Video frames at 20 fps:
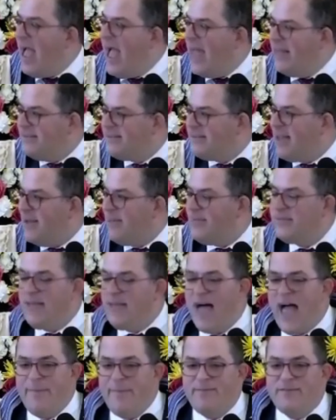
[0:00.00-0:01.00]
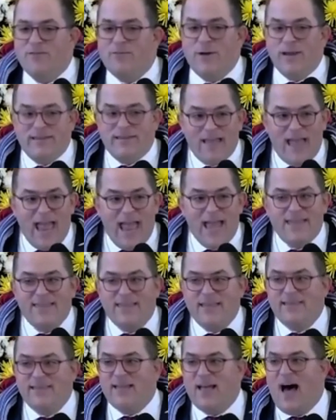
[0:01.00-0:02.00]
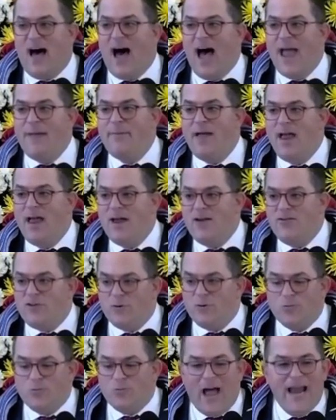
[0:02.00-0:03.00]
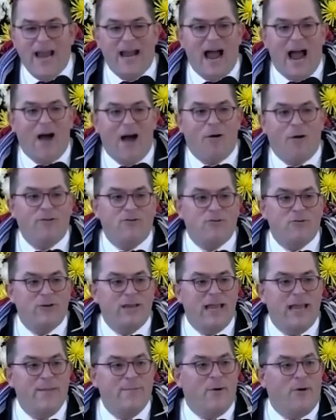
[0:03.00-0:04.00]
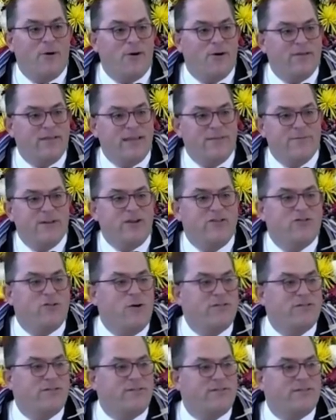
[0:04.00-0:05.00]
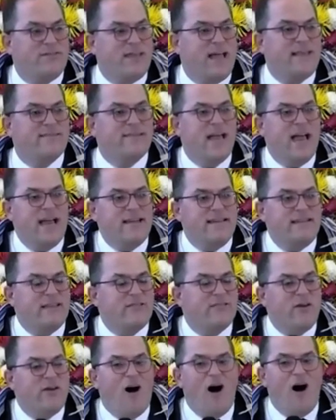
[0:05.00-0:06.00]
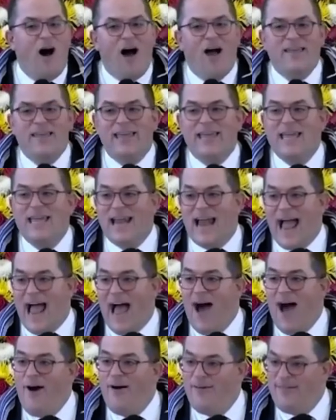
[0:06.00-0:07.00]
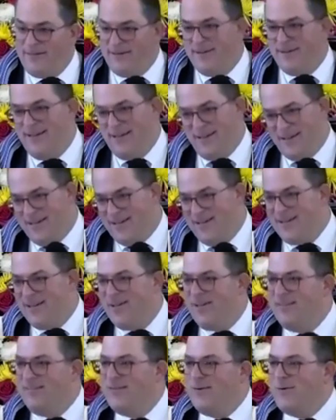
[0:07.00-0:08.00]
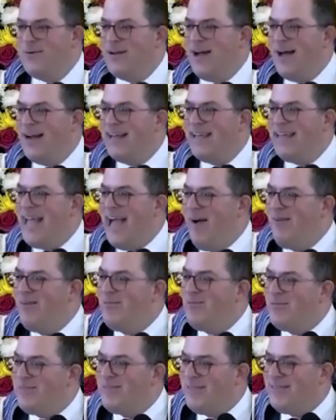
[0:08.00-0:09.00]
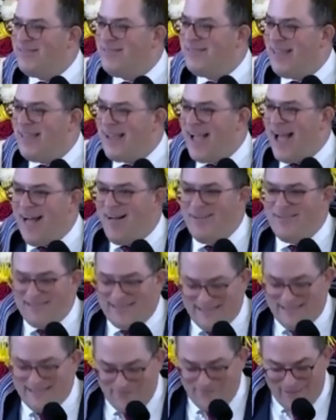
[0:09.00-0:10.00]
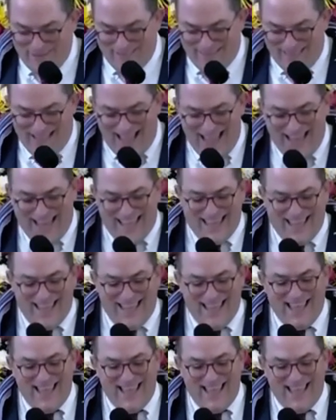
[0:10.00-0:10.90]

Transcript: And sometimes if we take the time to write our dream, or as even Joseph says, to talk it out, you can do it on a couch with a psychologist if you'd like,